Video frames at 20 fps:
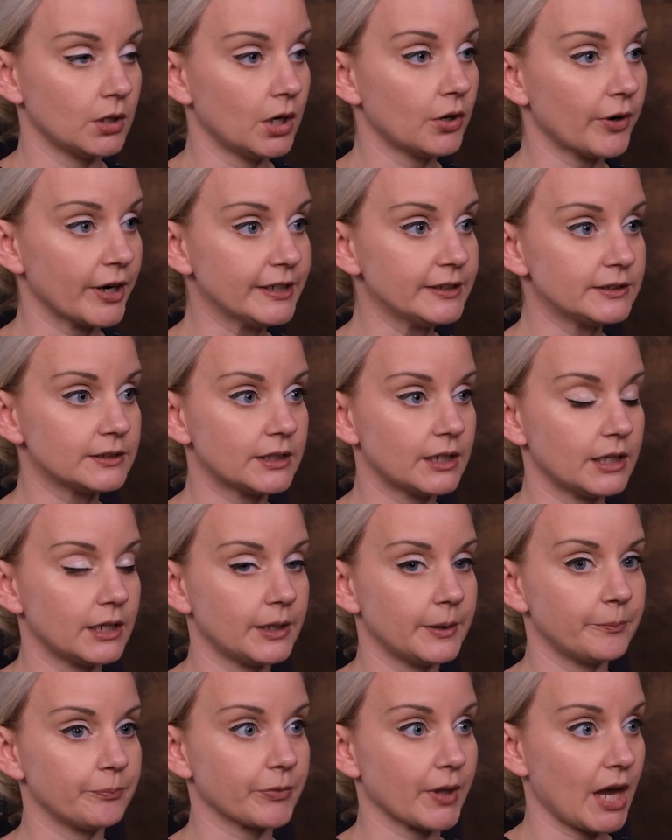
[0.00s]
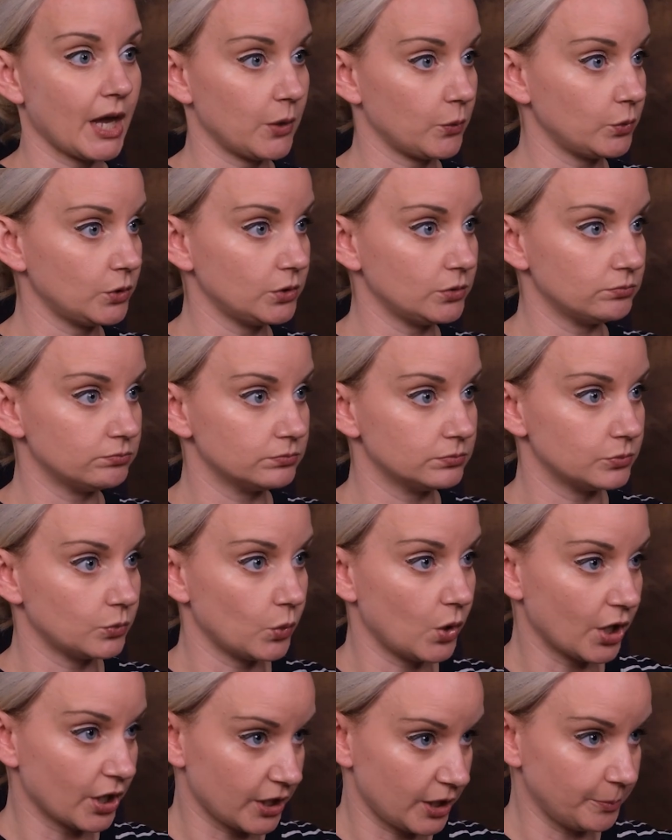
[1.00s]
alright. I will
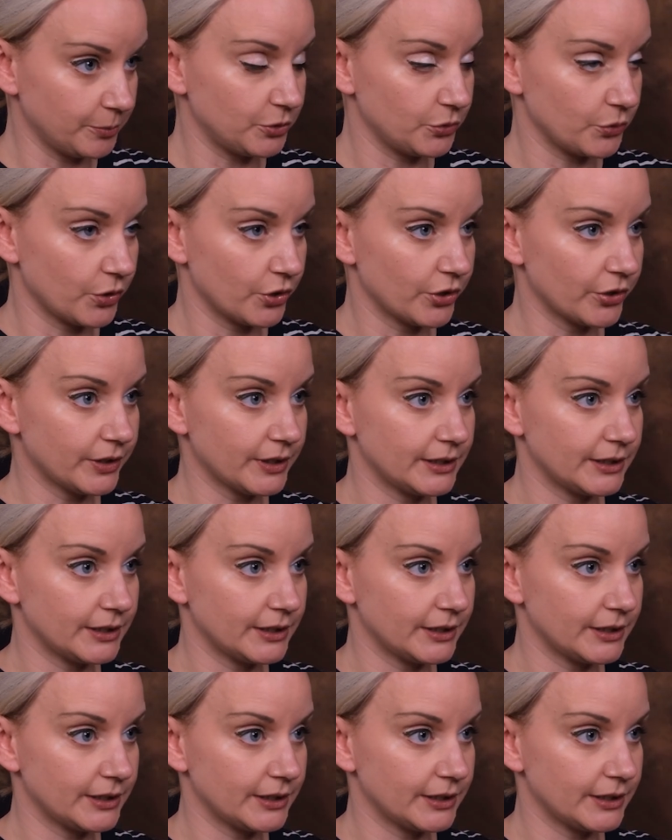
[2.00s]
walk up to her,